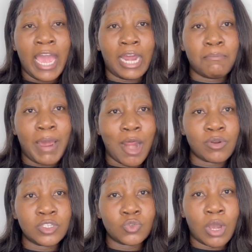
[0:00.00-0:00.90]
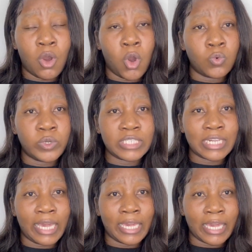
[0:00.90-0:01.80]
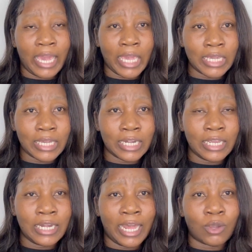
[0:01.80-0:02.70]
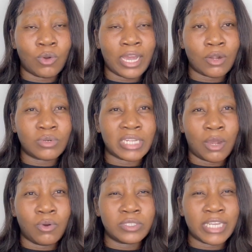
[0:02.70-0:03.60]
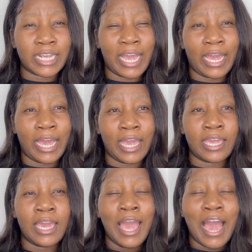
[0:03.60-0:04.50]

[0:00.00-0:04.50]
and parents who are always like angry, like I